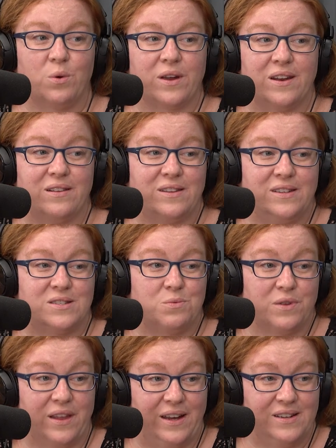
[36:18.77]
or can at least
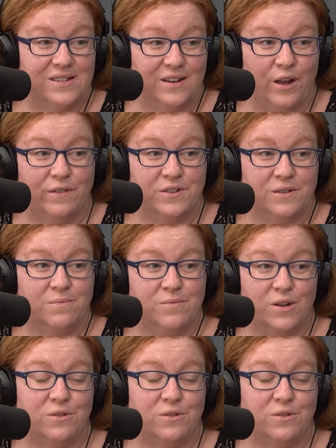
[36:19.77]
relate enough to,